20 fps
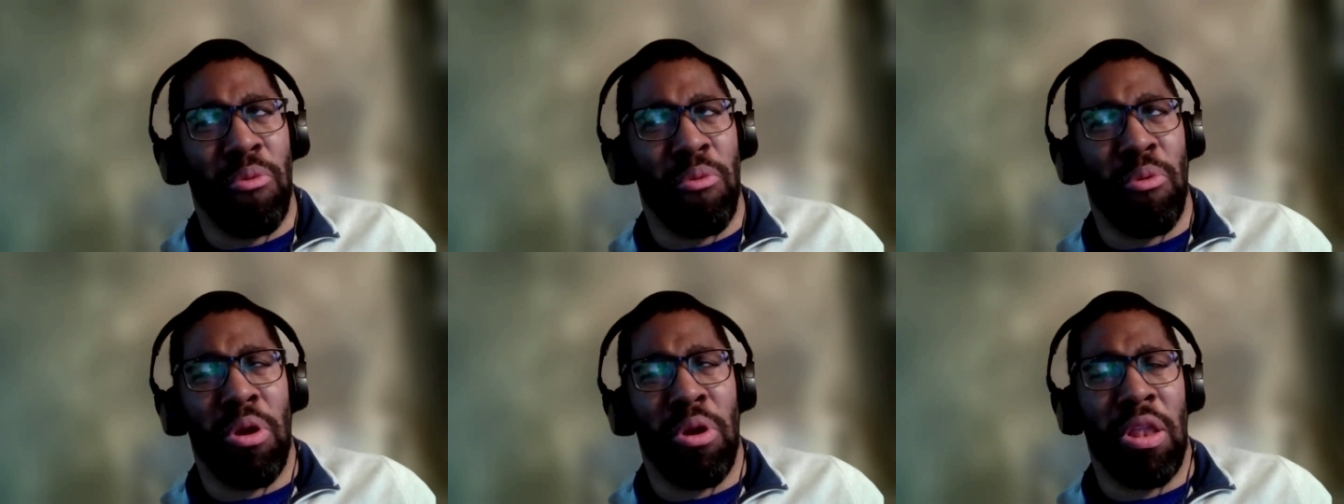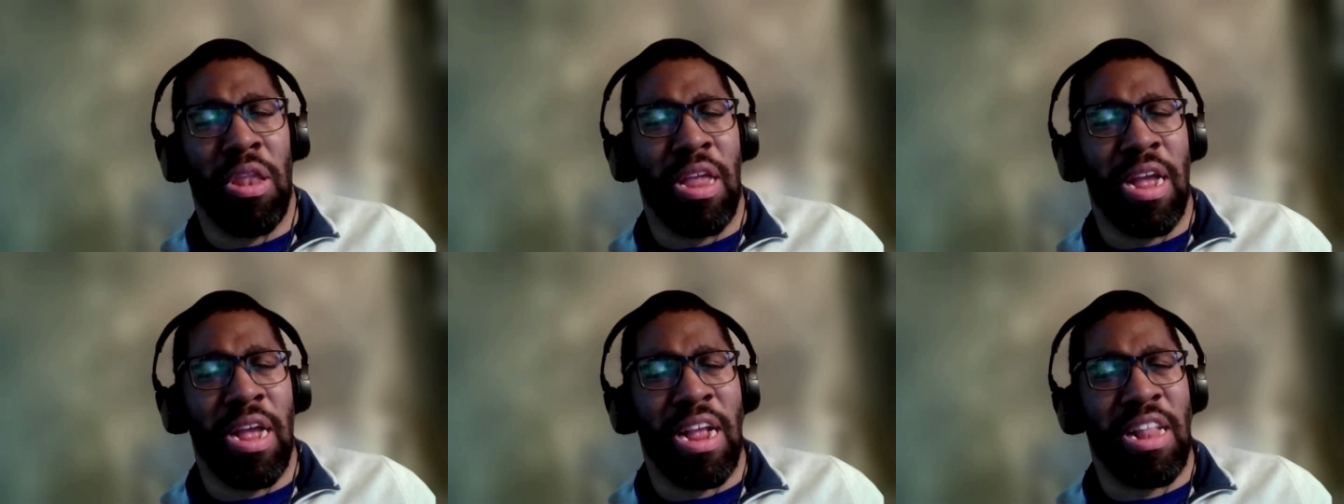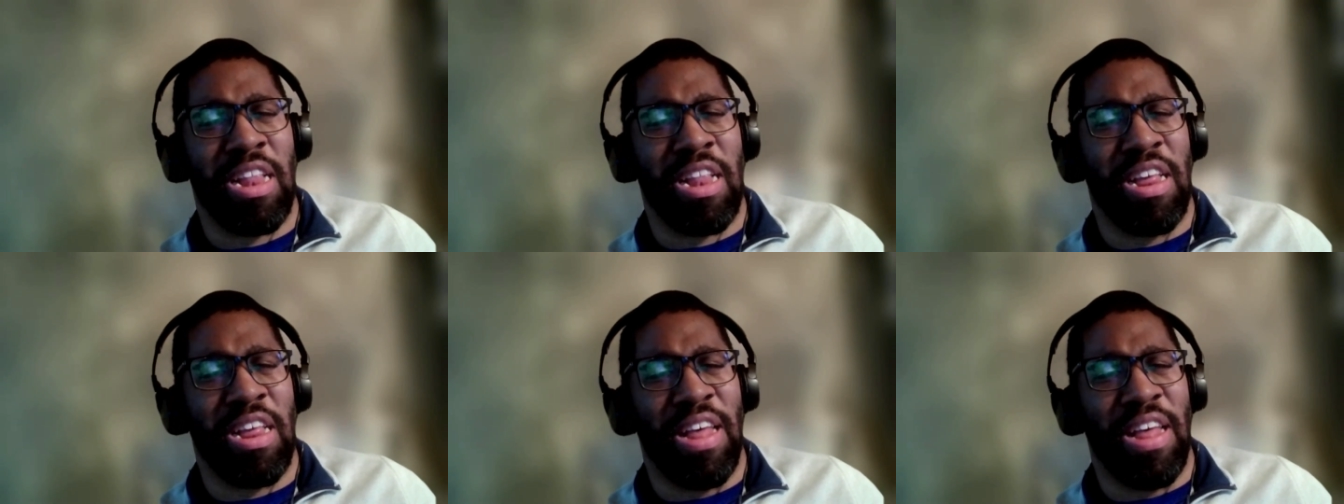
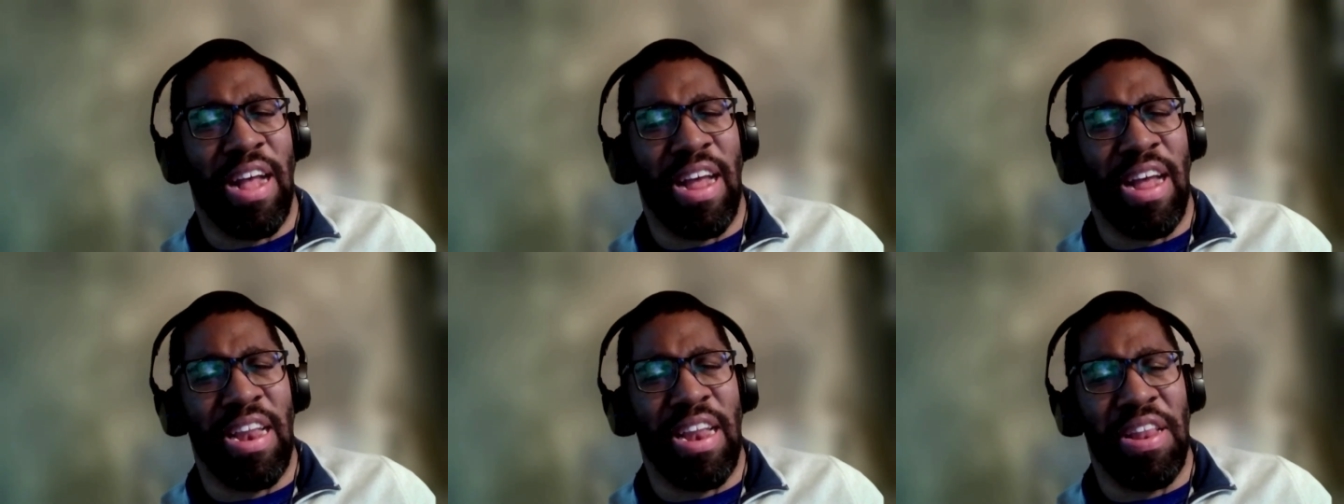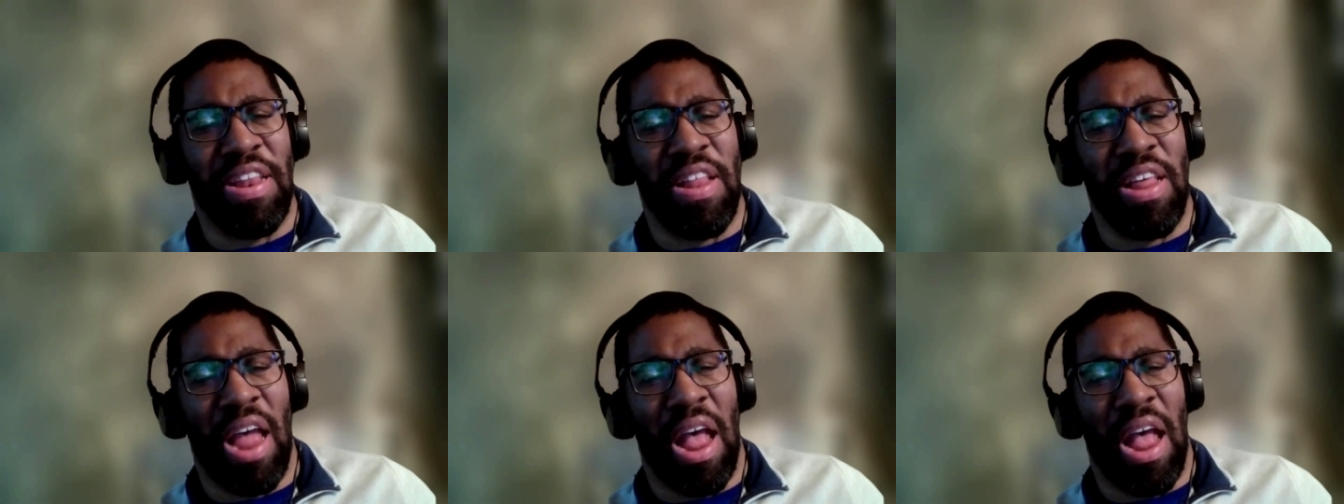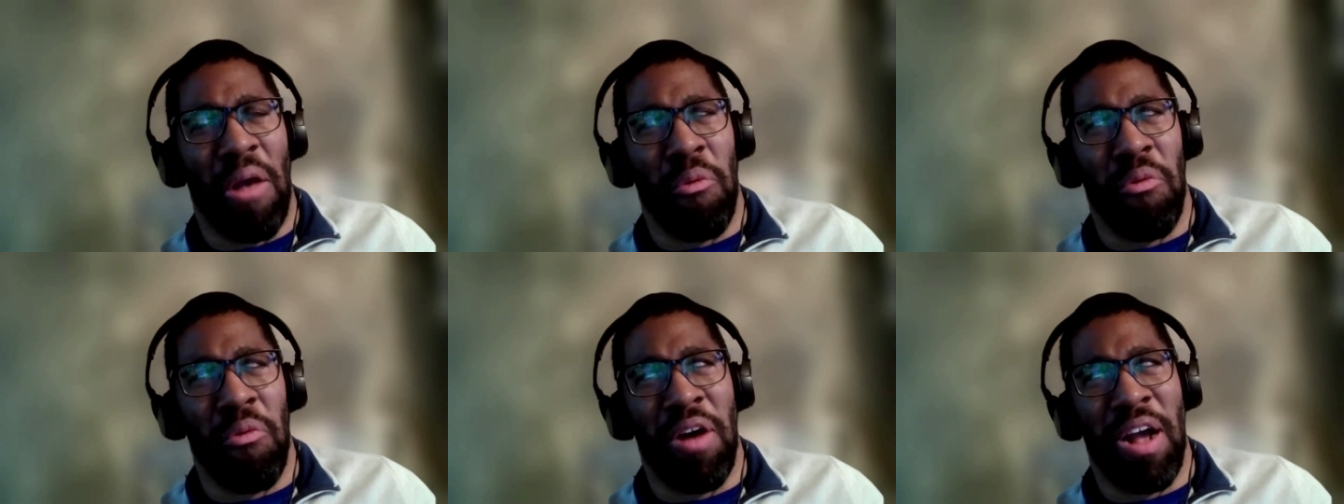relate to that in
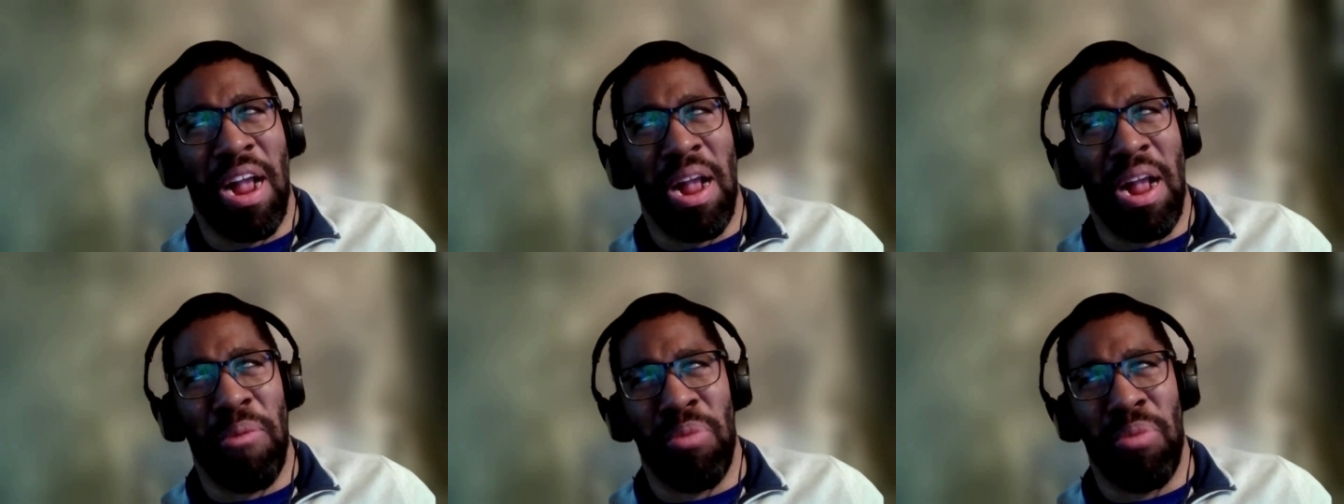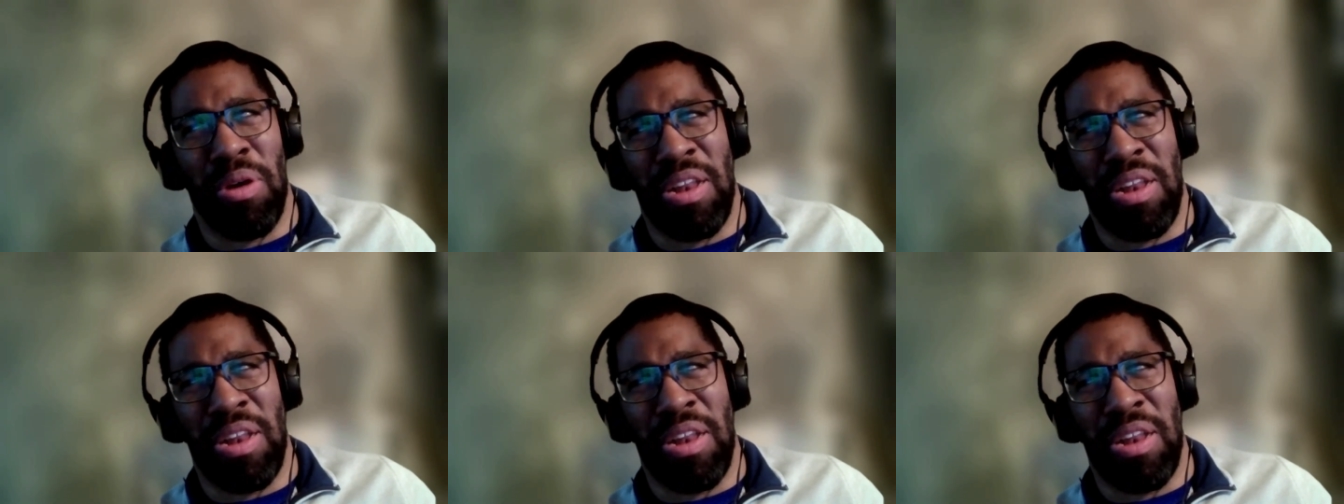that way.